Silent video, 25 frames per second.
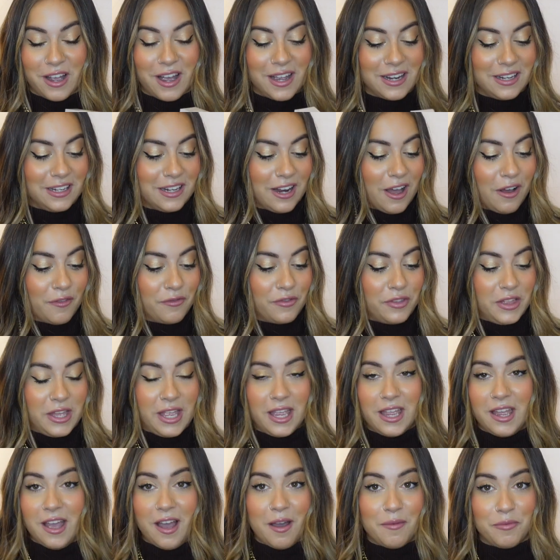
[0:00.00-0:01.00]
I love
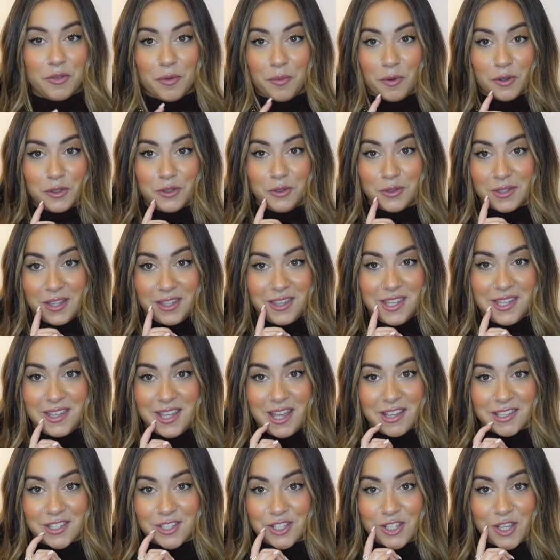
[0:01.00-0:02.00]
the bottles. I think
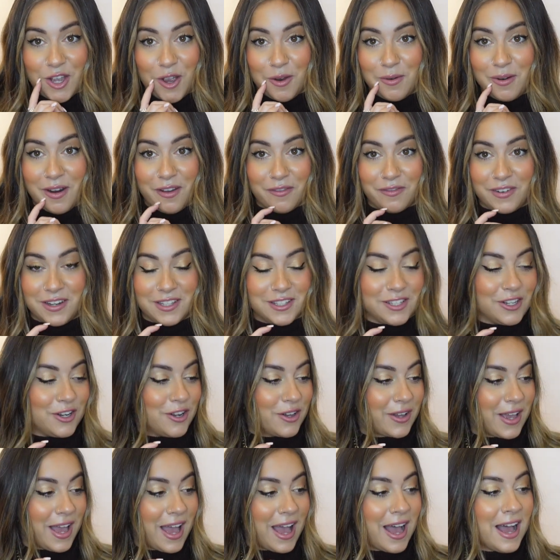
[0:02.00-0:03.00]
they're so lovely to
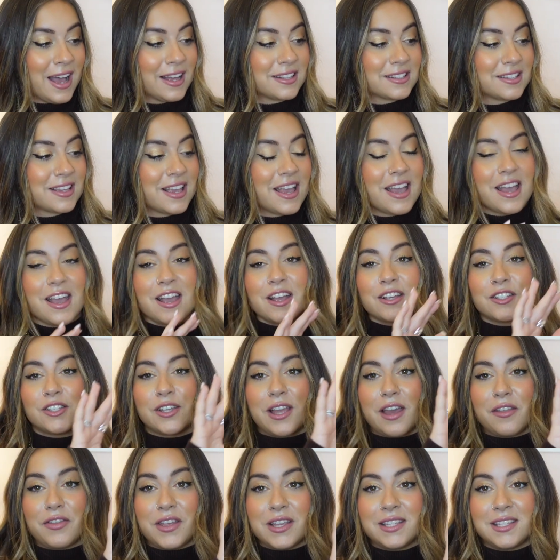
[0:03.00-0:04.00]
look at. So
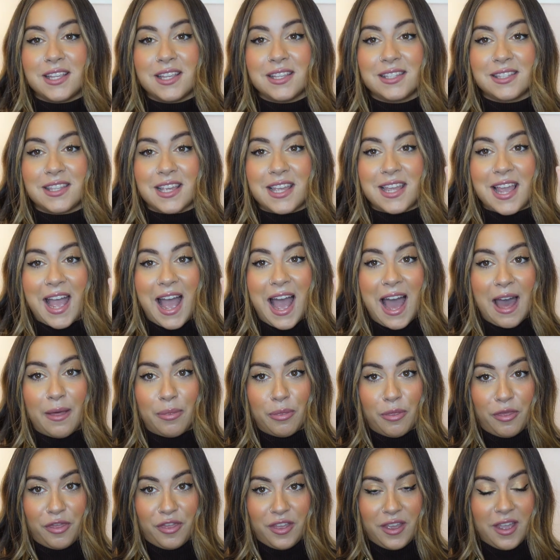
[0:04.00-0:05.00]
yeah, this is the
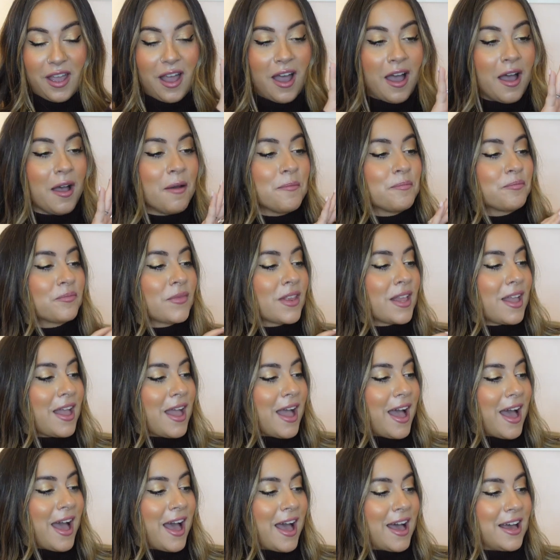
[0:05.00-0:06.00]
Anthea,
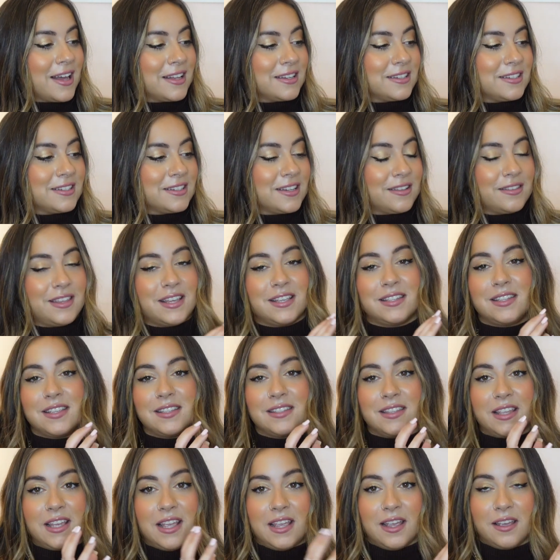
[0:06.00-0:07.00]
and this
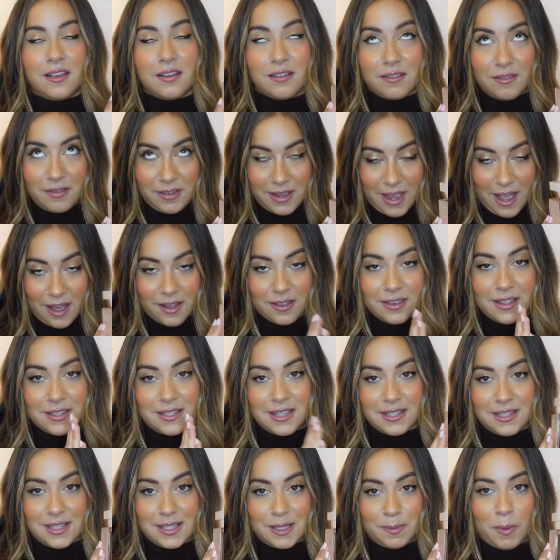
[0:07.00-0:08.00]
is the, yeah,
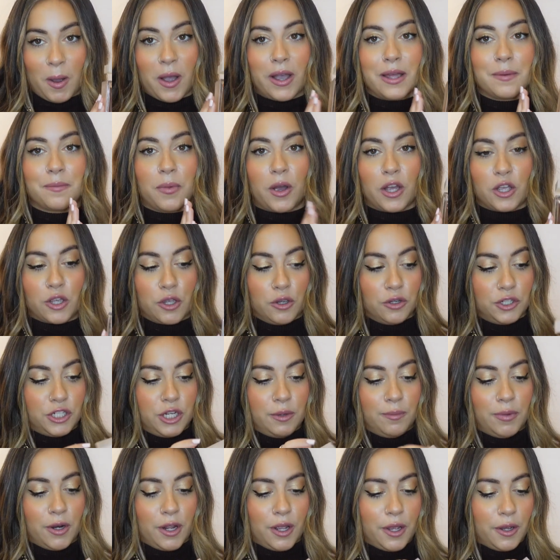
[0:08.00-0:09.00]
this is inspired by
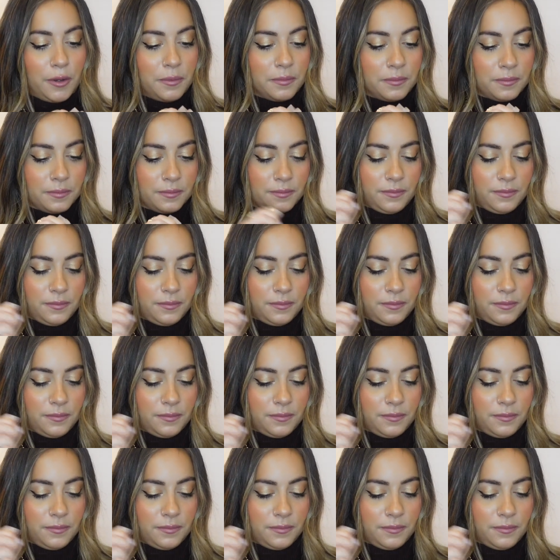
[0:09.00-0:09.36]
Gucci Bloom.